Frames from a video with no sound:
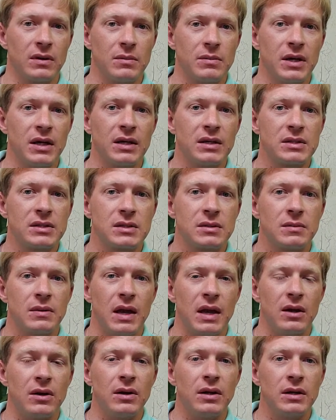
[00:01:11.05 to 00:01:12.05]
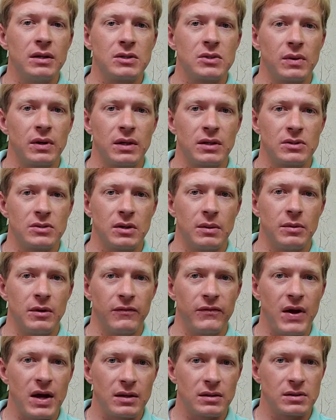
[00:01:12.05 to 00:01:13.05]
The biggest areas where
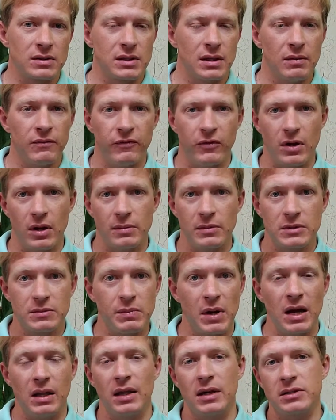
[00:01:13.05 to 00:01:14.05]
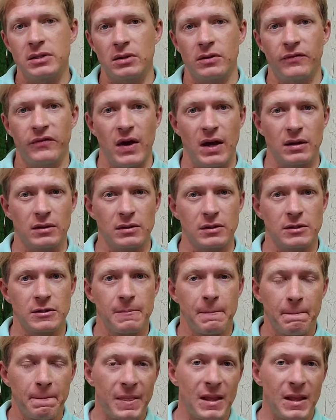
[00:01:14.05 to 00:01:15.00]
contributing factors come from is biological factors.